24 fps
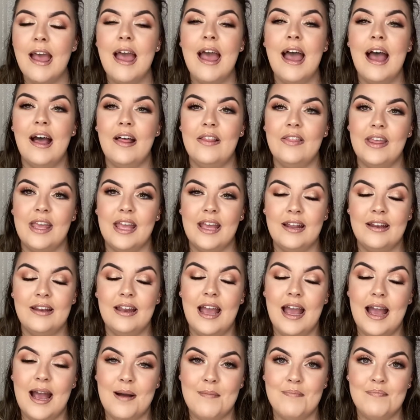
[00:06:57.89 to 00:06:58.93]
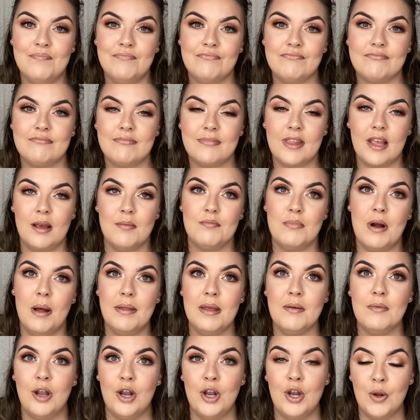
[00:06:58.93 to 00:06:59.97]
And then probably
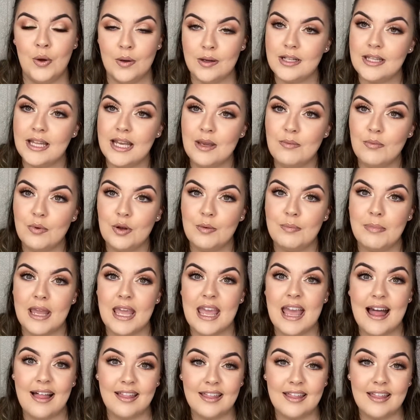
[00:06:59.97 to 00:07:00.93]
one locally would be Ellie